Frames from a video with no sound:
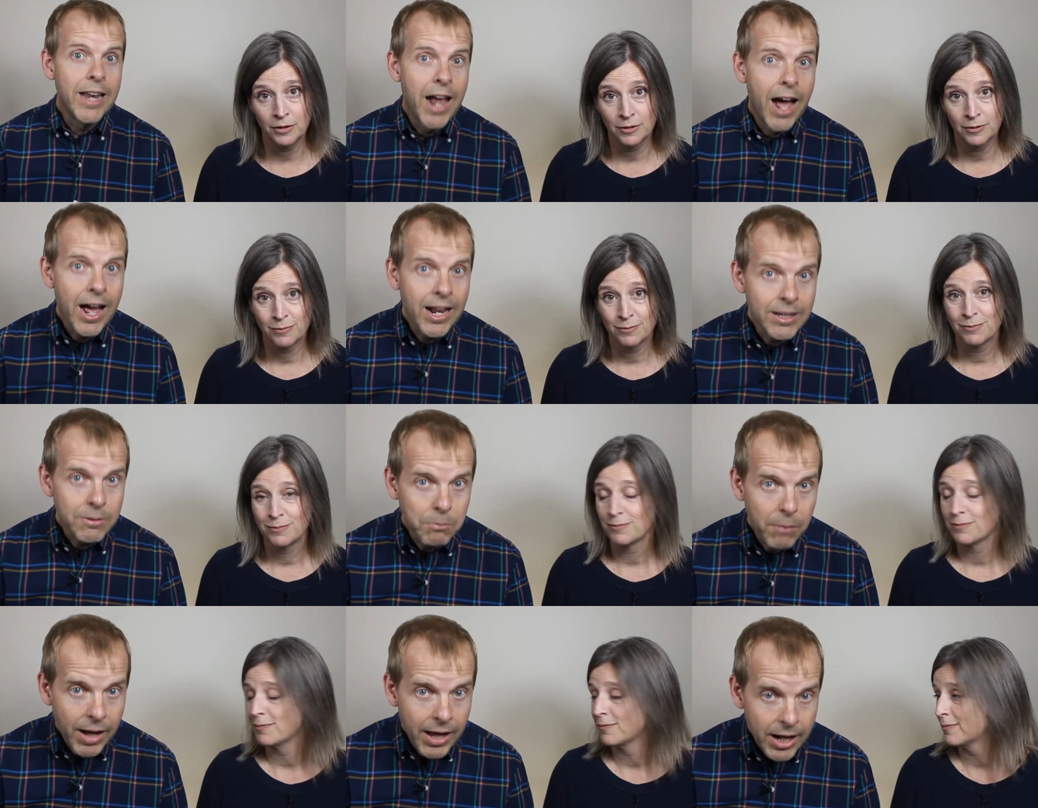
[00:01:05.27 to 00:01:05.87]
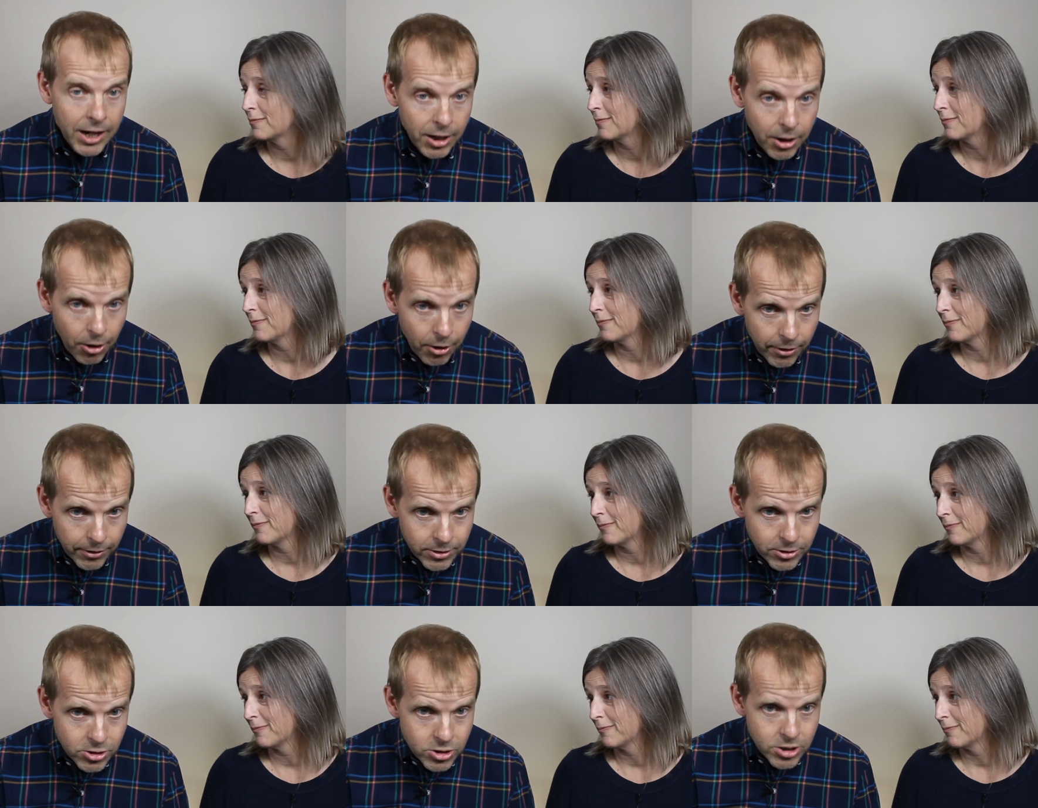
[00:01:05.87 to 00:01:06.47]
Speaker 1: Not by a
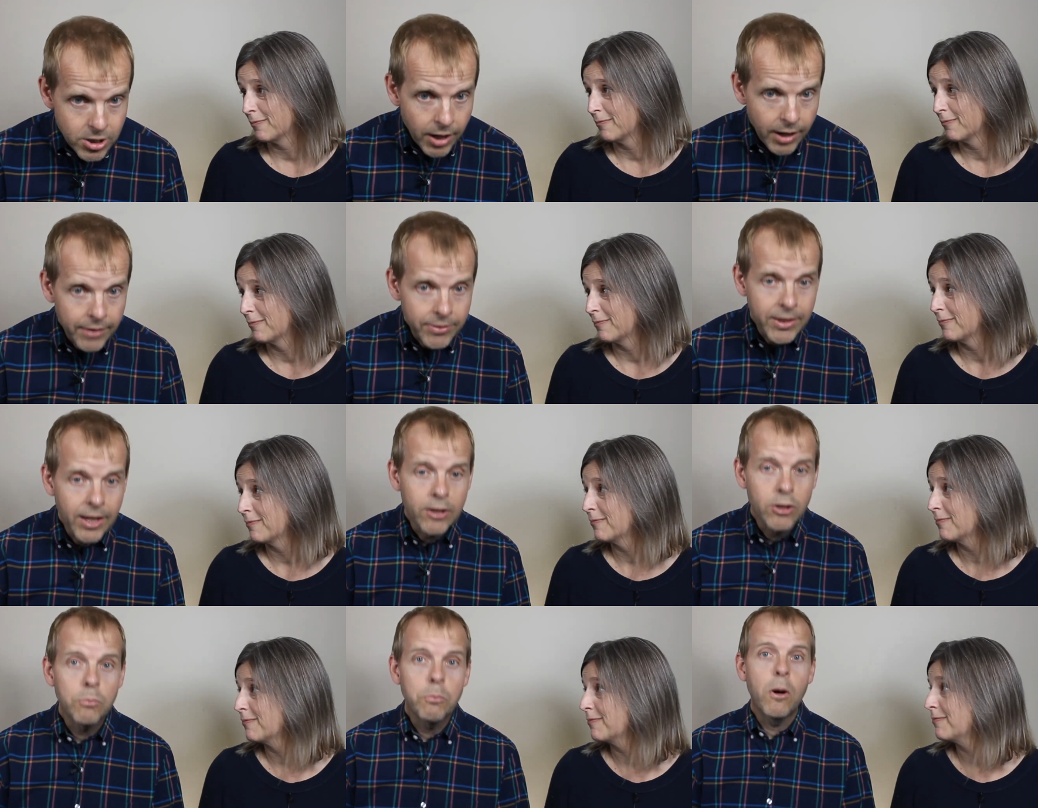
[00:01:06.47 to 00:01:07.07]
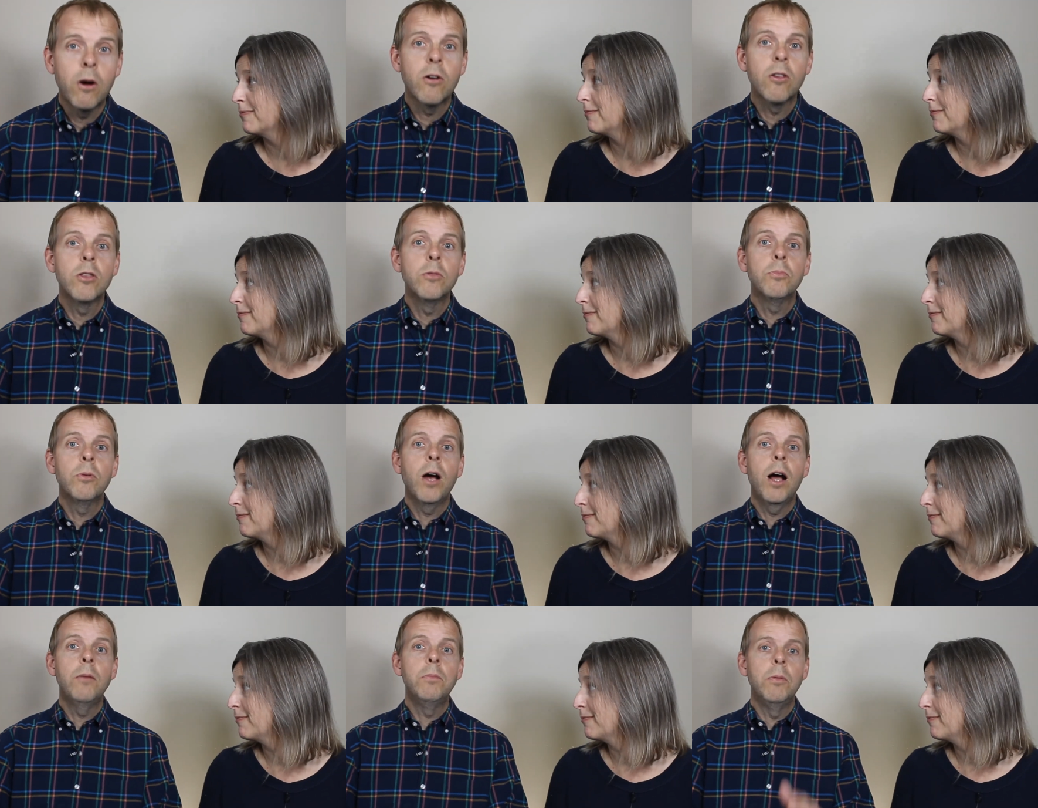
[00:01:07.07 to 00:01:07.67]
long shot. That's part of the
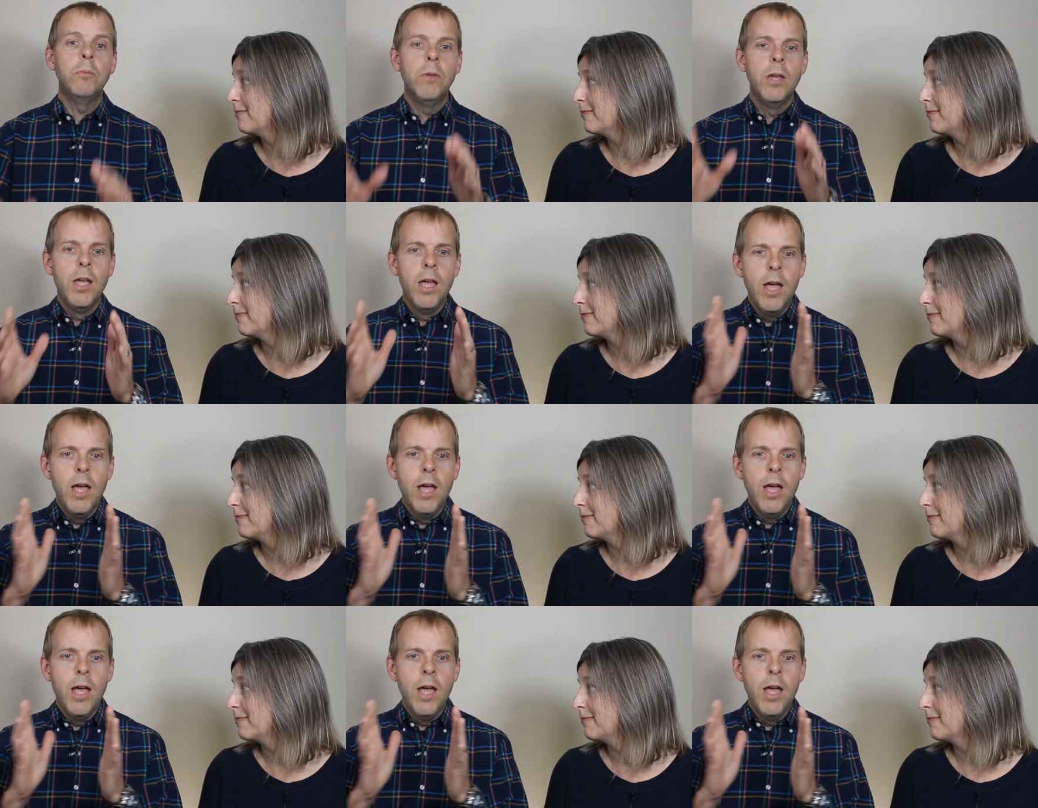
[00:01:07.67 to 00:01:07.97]
problem.